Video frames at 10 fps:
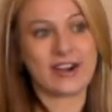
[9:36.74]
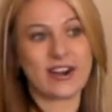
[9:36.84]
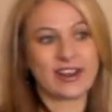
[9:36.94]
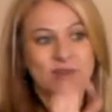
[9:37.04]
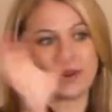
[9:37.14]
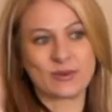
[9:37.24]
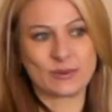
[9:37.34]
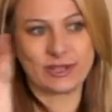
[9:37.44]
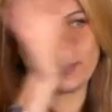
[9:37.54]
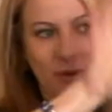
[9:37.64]
iron it, you get a
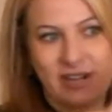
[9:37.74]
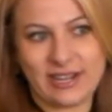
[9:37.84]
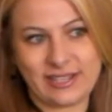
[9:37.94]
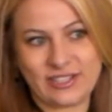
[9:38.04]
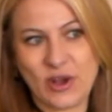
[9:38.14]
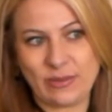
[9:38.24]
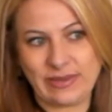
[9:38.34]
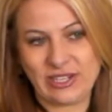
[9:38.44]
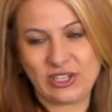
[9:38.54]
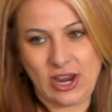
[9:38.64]
really pretty
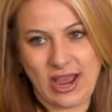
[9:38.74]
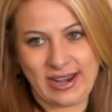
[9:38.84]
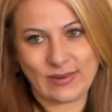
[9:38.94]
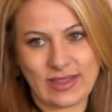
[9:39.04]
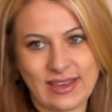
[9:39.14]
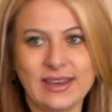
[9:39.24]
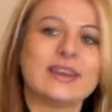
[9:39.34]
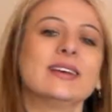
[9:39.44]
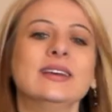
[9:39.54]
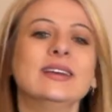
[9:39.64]
sculpted shine with
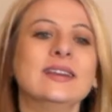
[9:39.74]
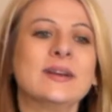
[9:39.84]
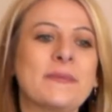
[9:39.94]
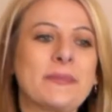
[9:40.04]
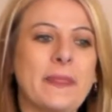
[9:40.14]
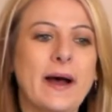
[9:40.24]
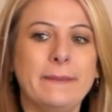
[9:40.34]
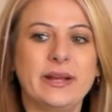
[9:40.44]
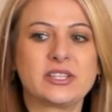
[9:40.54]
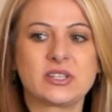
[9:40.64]
it.
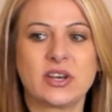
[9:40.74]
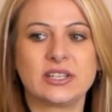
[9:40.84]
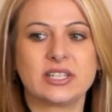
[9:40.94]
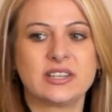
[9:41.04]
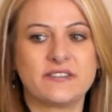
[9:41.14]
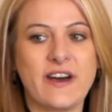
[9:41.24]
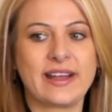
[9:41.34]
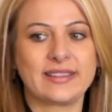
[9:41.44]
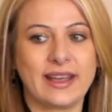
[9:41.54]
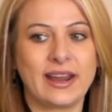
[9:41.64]
Wow. It's good to
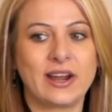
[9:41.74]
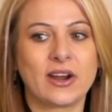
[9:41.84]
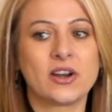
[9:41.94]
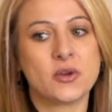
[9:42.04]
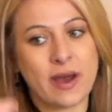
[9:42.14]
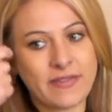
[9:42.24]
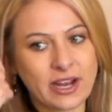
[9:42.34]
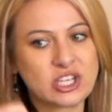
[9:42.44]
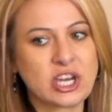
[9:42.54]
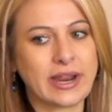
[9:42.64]
define the hair, and you'll have
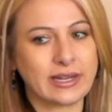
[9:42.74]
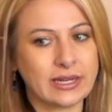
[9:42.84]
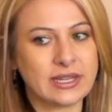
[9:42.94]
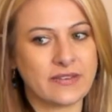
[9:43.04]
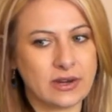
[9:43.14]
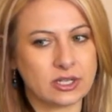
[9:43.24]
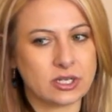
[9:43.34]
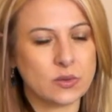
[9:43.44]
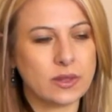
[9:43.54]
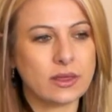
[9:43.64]
that shiny
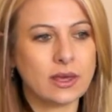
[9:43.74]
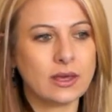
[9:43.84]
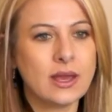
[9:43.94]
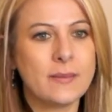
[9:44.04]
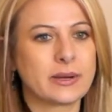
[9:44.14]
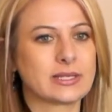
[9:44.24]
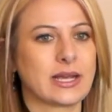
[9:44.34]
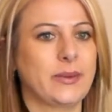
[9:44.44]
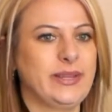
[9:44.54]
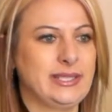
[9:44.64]
definition with it, but it's
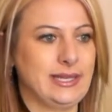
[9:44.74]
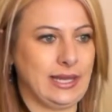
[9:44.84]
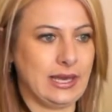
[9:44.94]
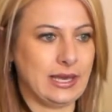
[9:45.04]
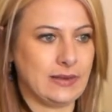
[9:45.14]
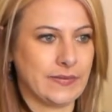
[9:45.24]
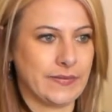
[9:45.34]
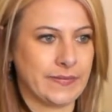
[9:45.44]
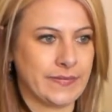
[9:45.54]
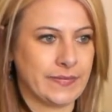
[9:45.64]
not going to be sticky.
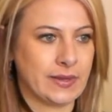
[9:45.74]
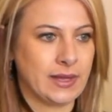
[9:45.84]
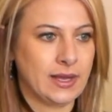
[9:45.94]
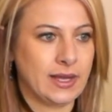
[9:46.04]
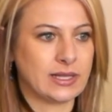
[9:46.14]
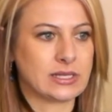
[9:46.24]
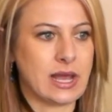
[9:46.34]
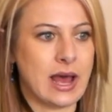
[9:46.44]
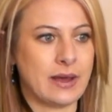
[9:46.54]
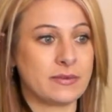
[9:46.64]

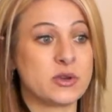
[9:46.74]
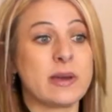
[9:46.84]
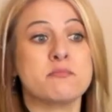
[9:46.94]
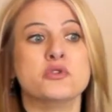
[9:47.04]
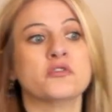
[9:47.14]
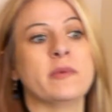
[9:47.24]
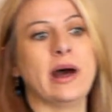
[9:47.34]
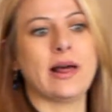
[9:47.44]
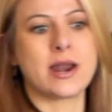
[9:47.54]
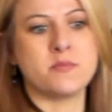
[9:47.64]
You get
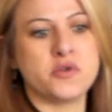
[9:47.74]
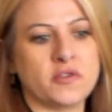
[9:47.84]
movement, a lot of